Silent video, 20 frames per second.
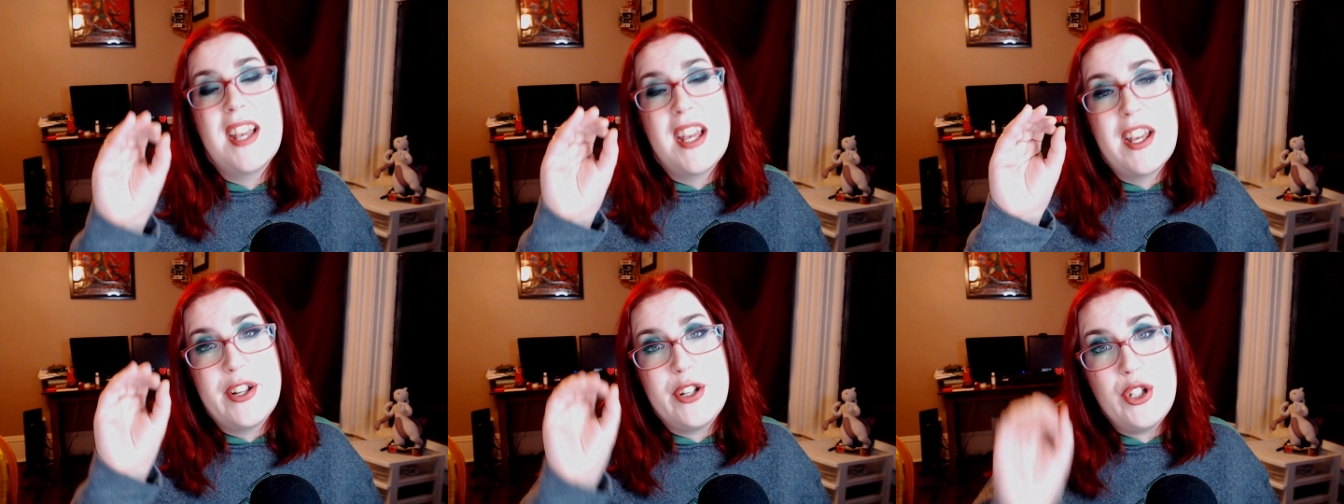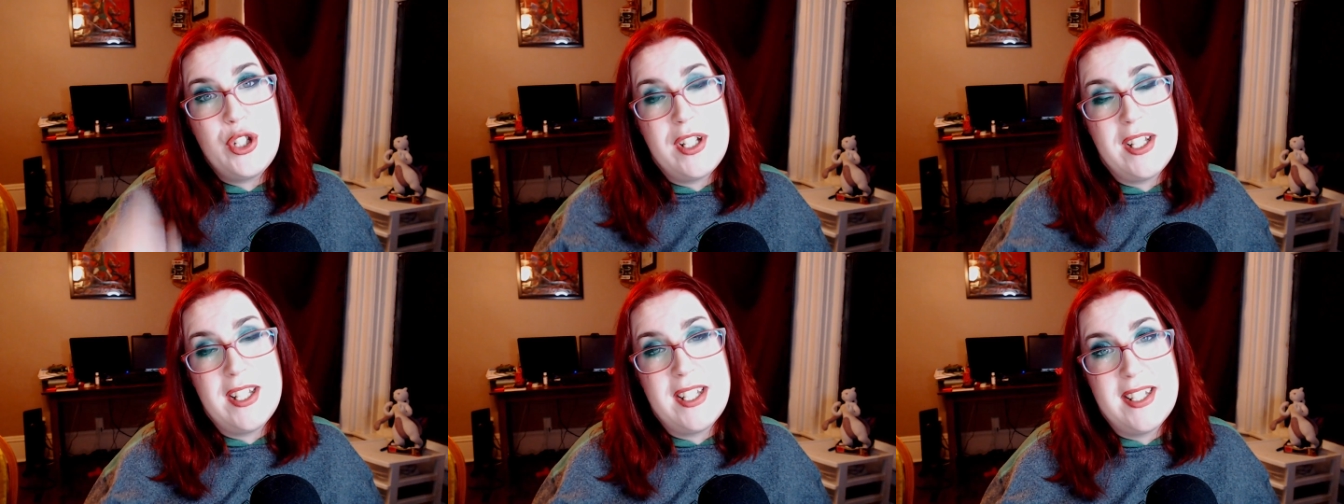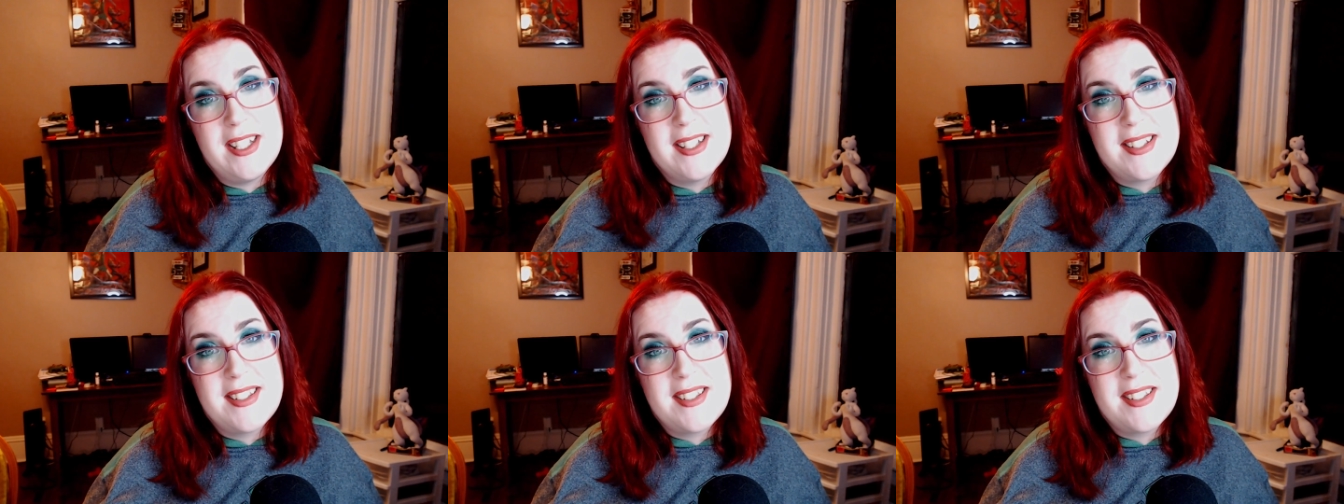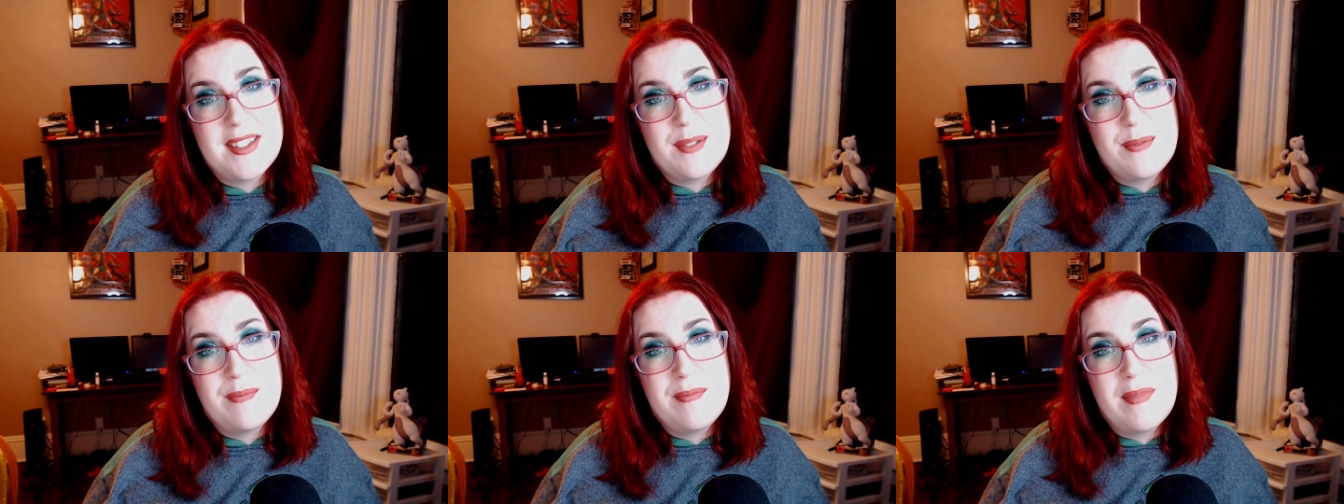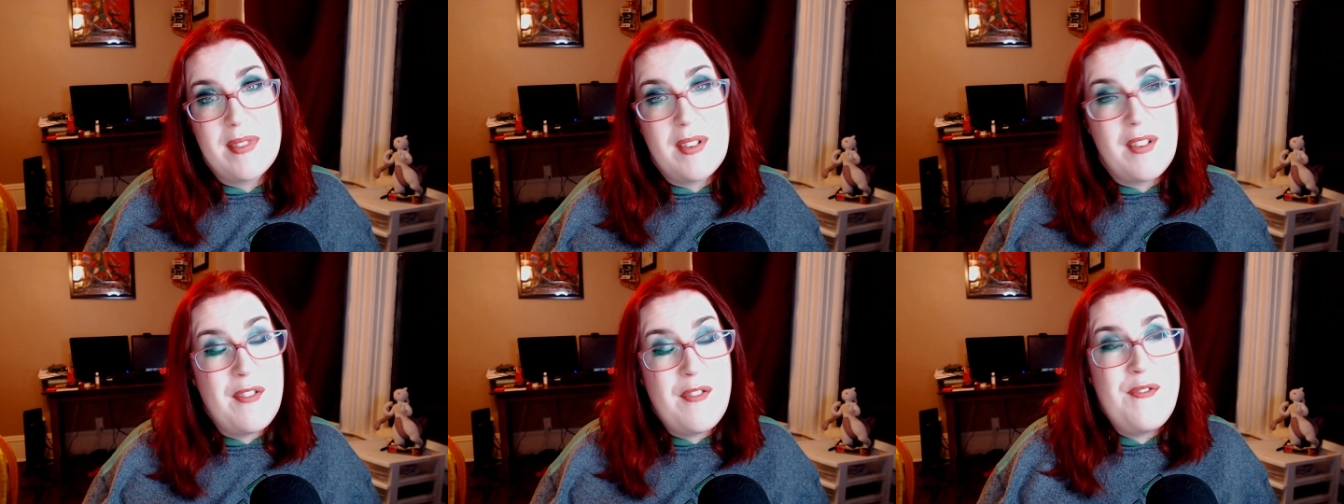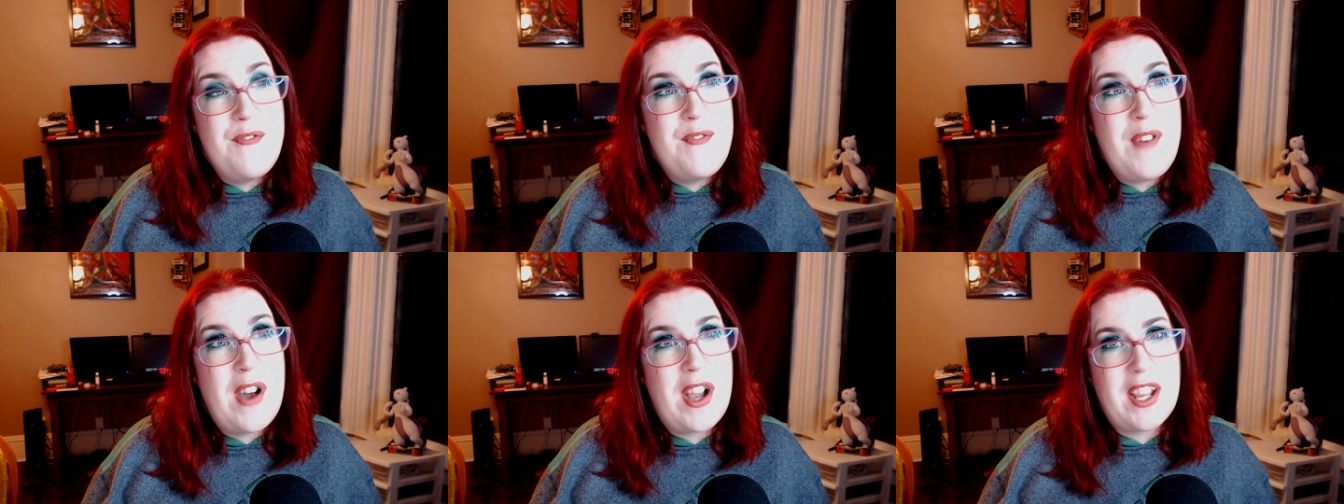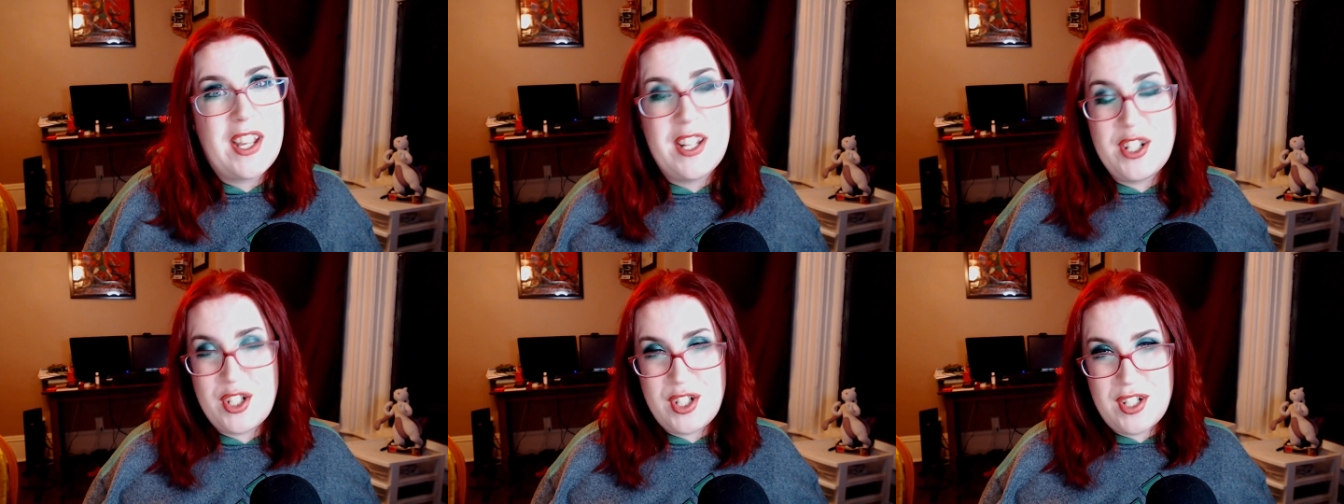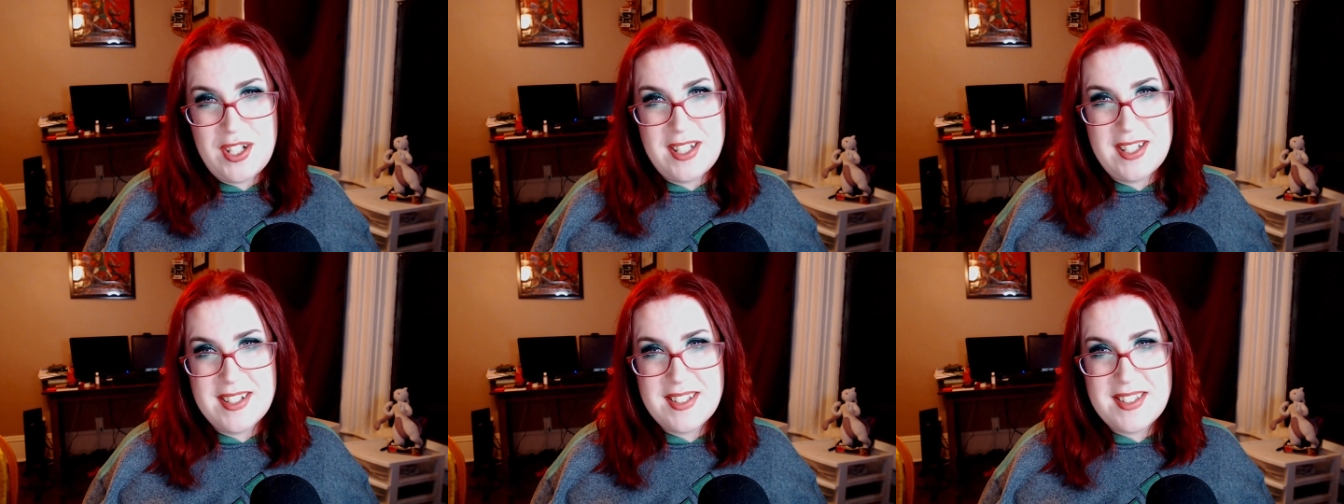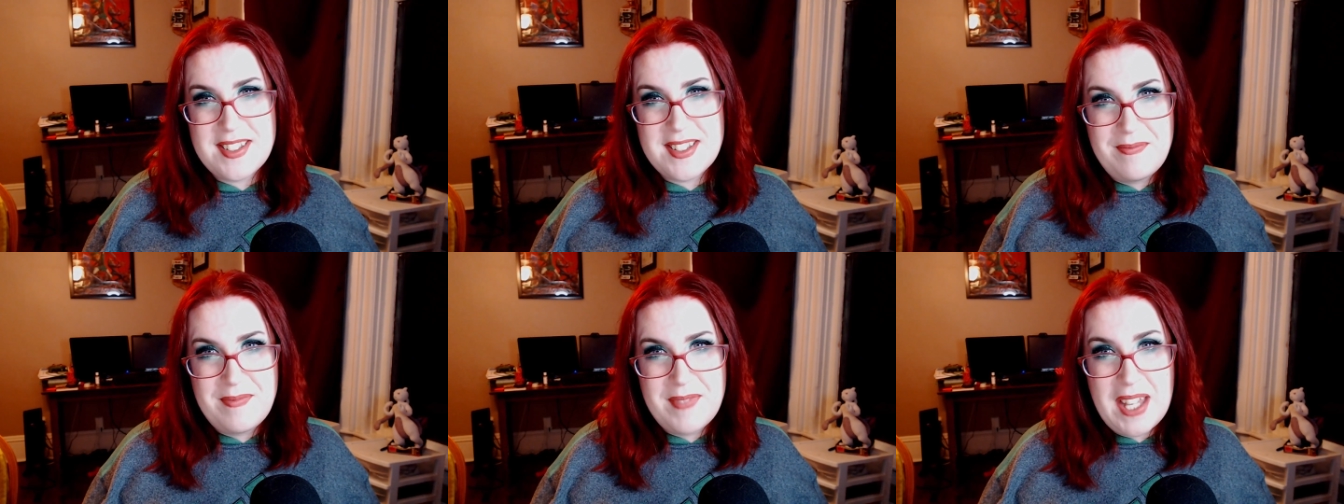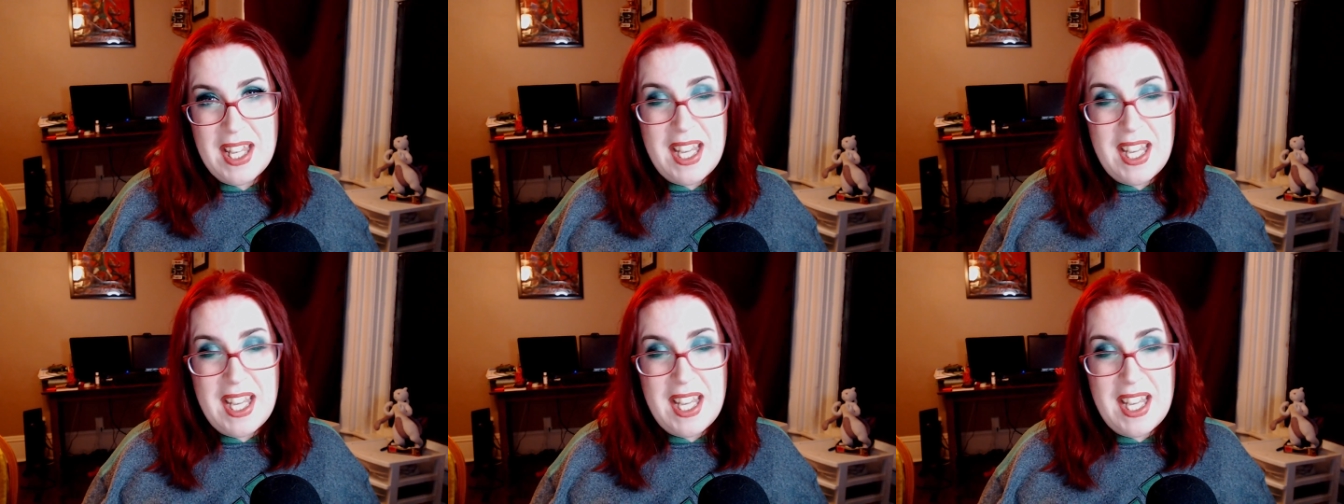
genius. Fucking genius.